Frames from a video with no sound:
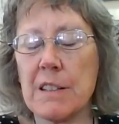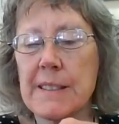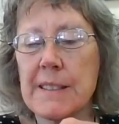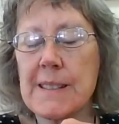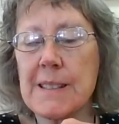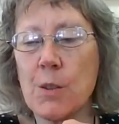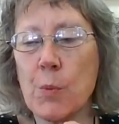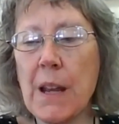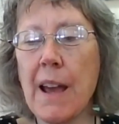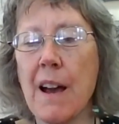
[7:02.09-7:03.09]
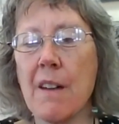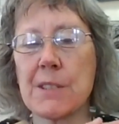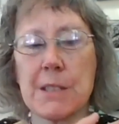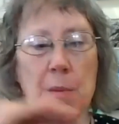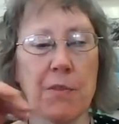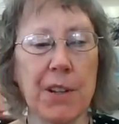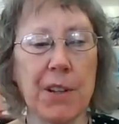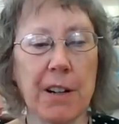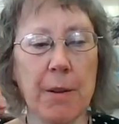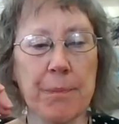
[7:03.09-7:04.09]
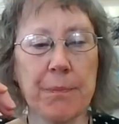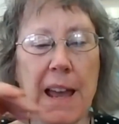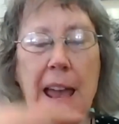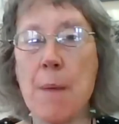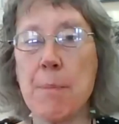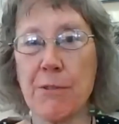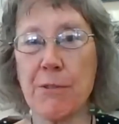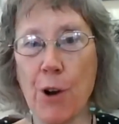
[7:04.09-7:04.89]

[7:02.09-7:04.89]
Let's see, we have some of the Happy